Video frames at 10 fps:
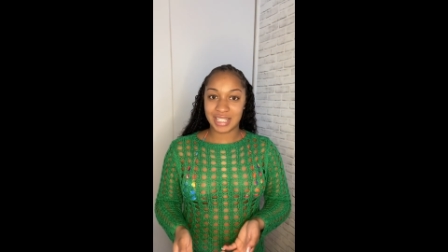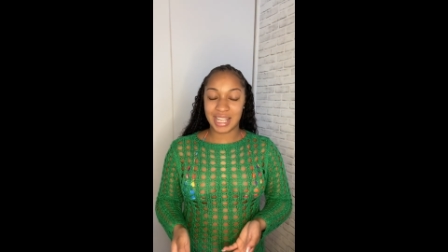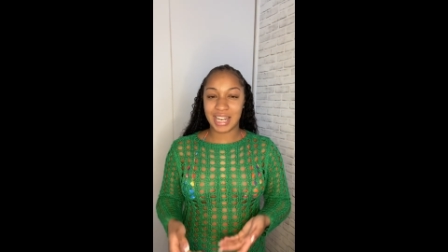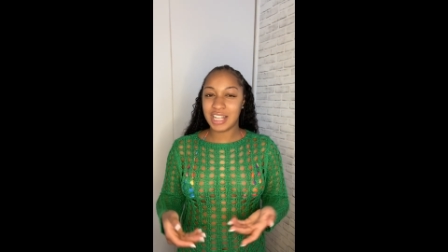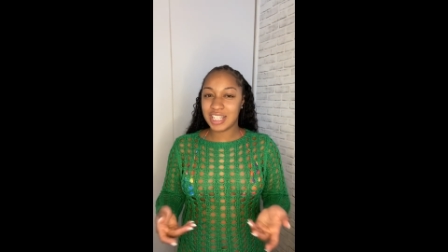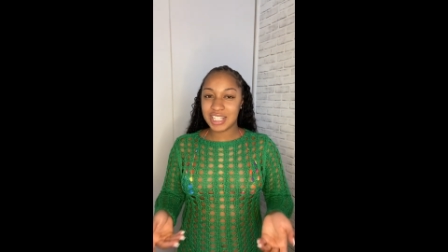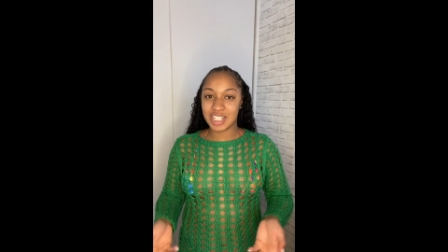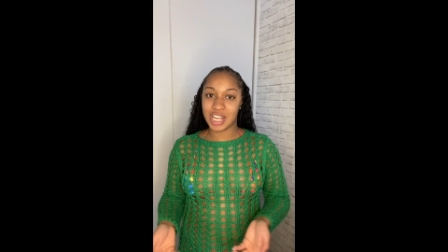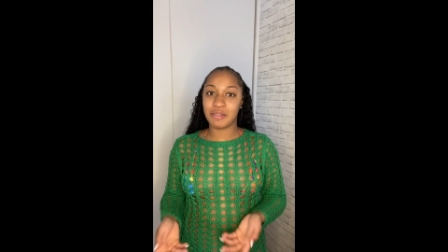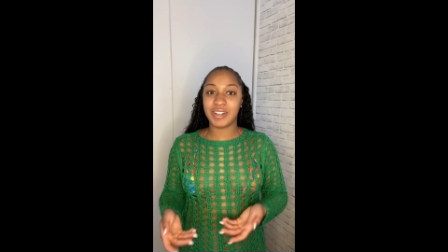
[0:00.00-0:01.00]
And I just
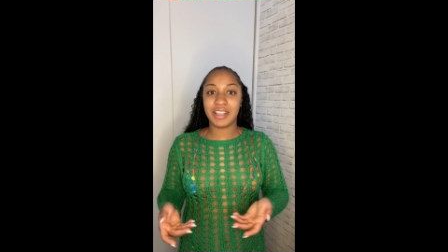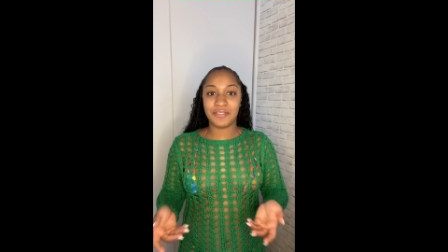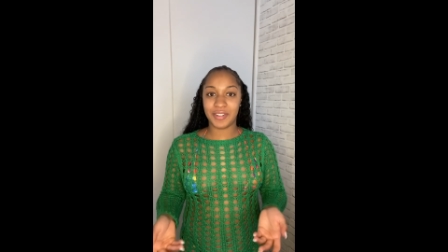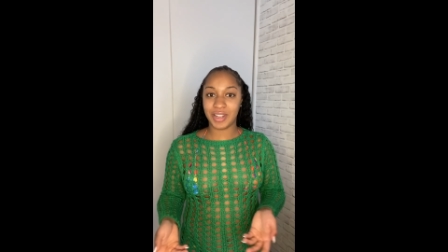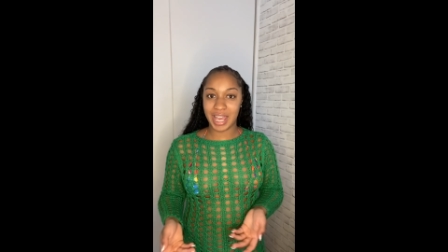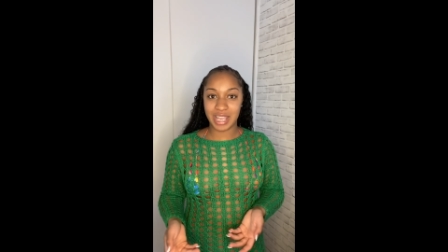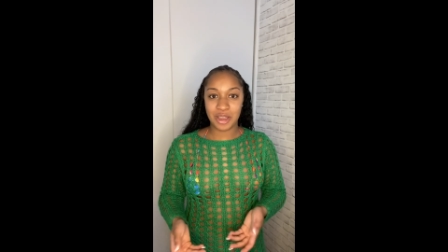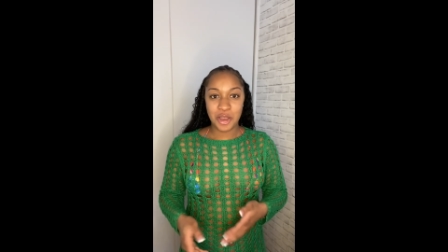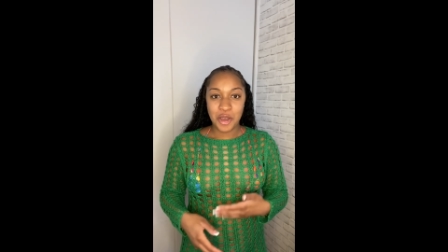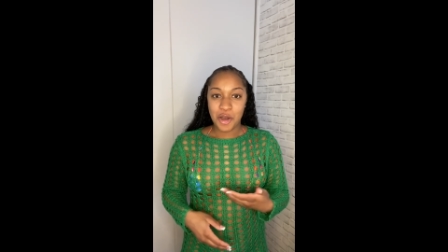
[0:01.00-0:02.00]
generally feel like
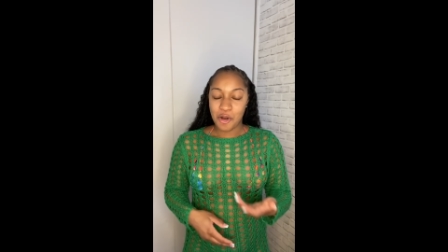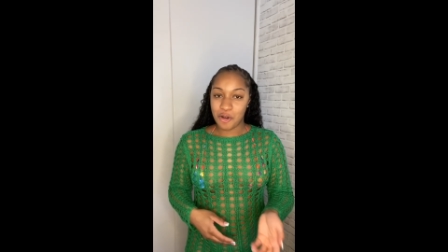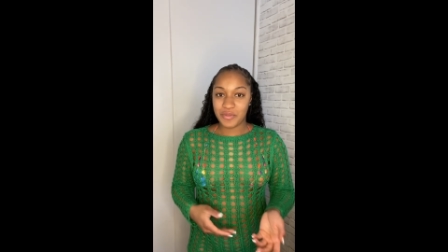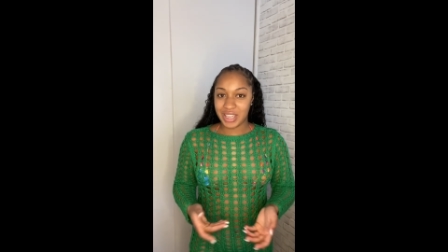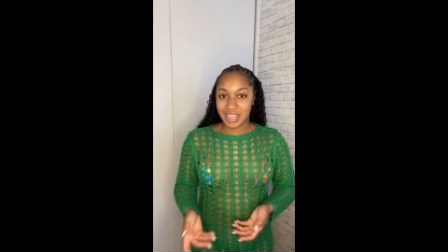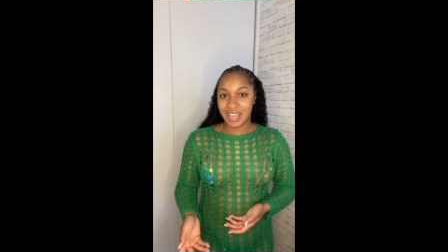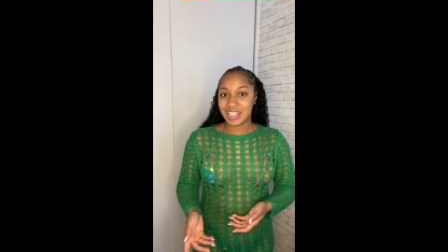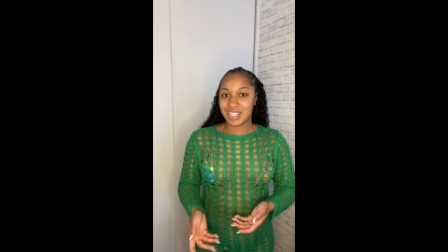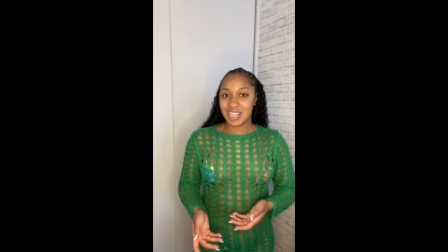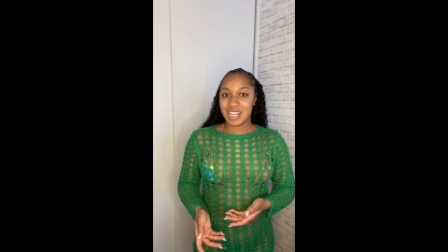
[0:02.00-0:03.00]
on
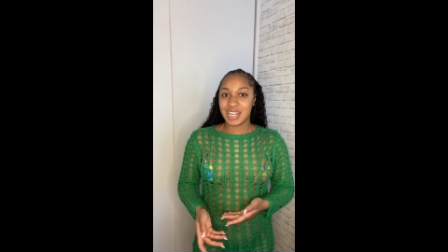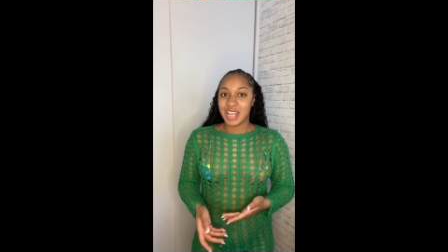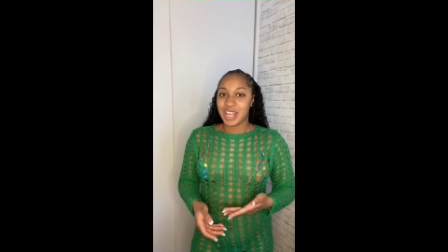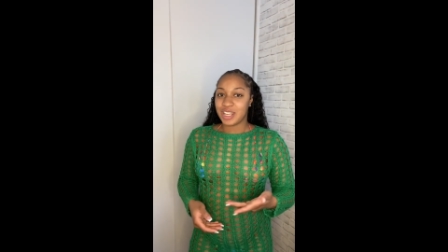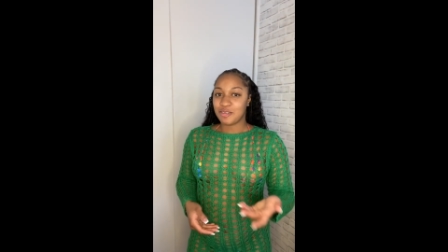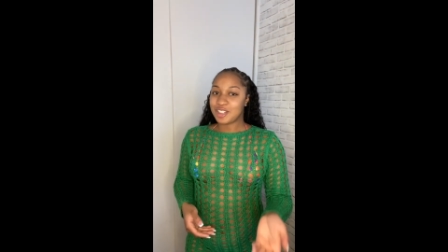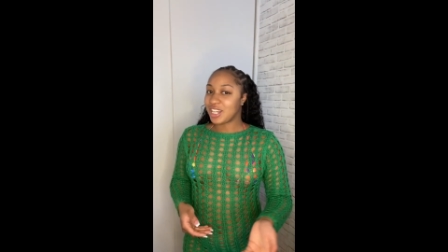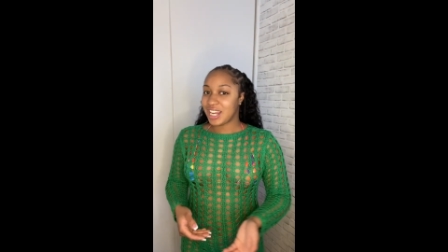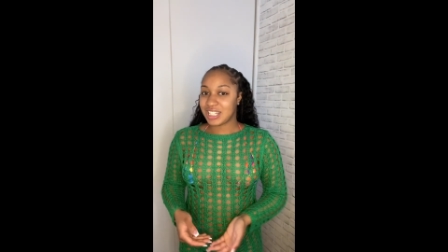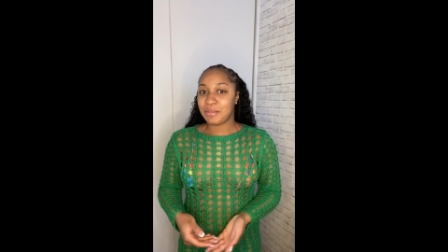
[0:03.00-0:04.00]
vacation, you
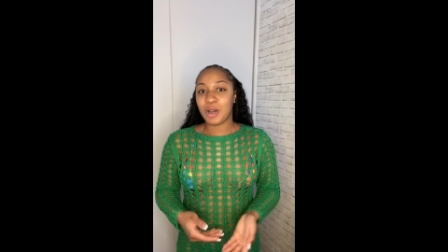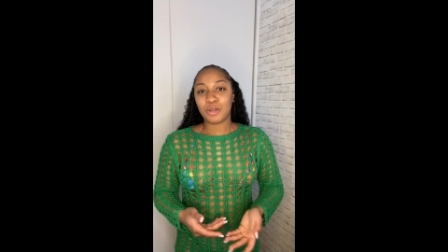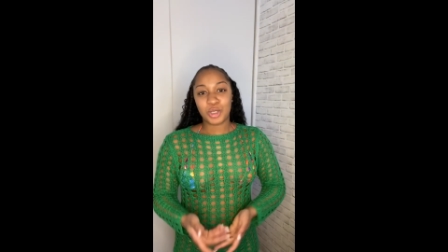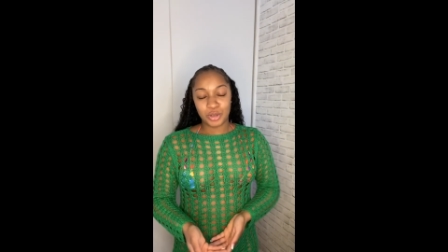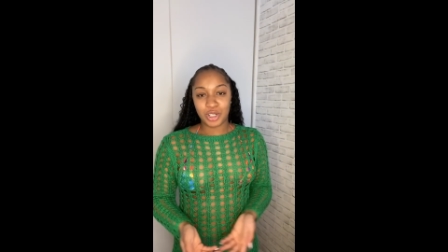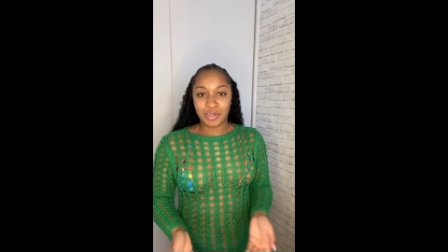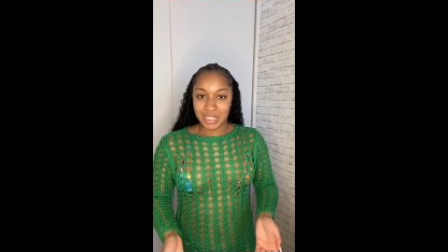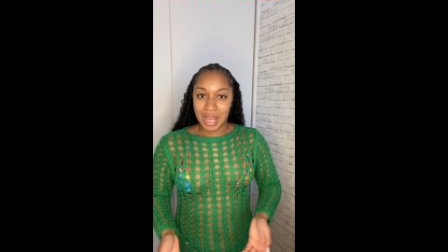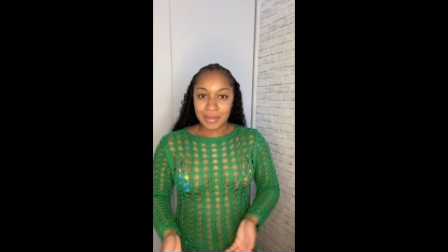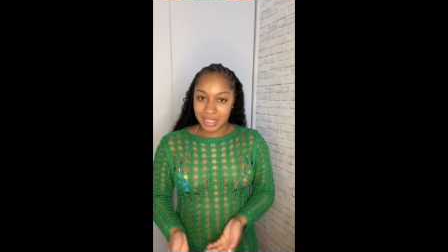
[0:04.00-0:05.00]
change about two to three
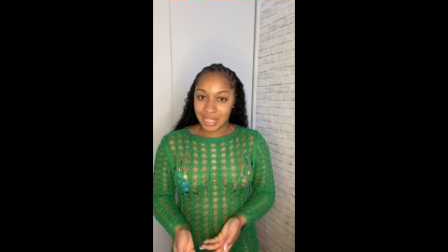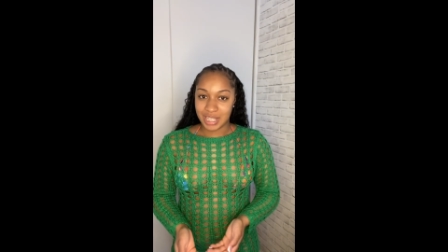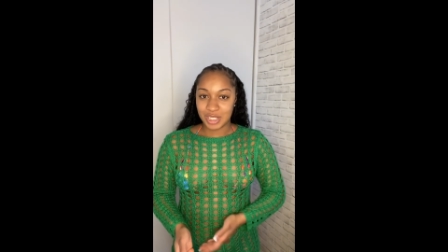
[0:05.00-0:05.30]
times a day.